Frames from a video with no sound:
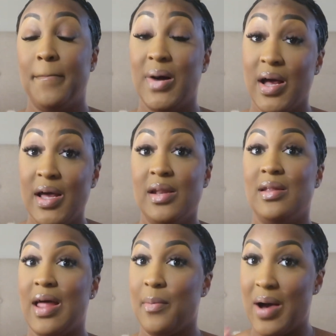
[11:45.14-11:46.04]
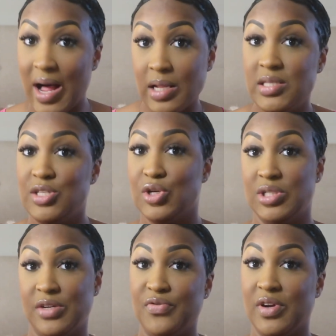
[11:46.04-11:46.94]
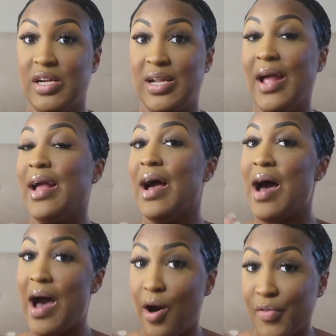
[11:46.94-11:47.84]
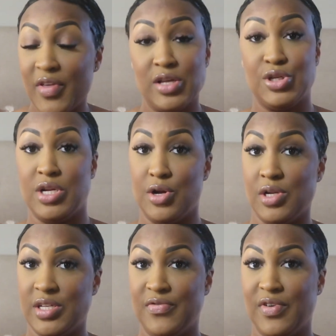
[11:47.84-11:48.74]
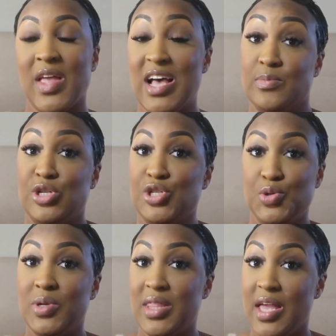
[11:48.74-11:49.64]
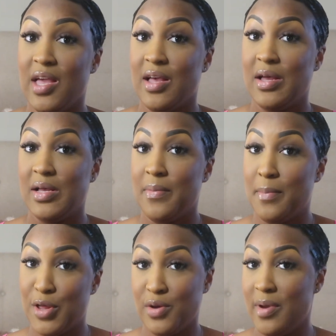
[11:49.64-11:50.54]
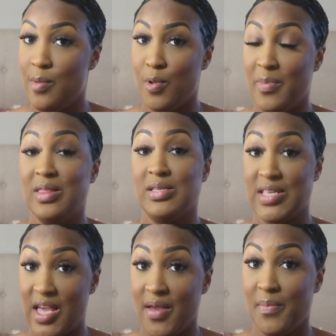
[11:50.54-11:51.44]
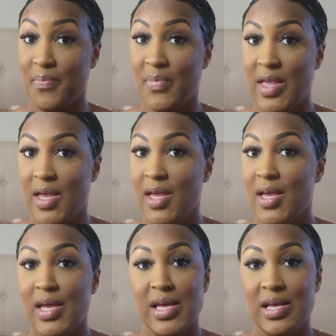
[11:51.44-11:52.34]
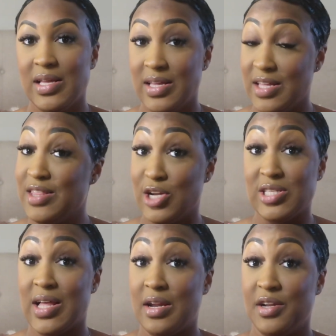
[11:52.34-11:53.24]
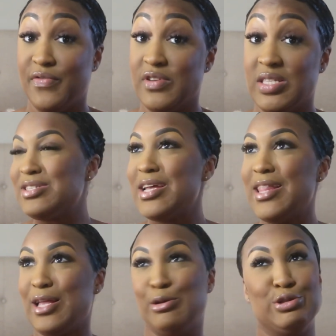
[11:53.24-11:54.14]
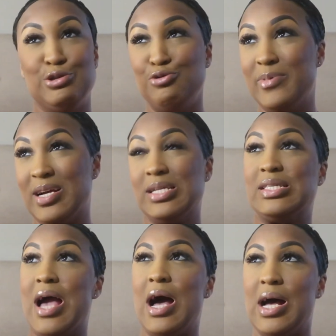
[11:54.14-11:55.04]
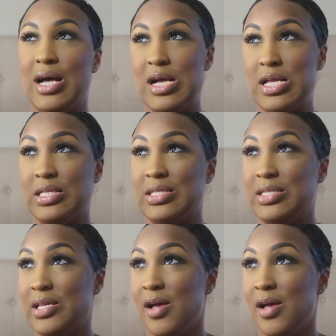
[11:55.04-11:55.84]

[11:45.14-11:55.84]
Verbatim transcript: but like policies are different like how things are done are different as much as you would think mother baby would be the same it, there's a lot of differences. I'll say like the two biggest cons.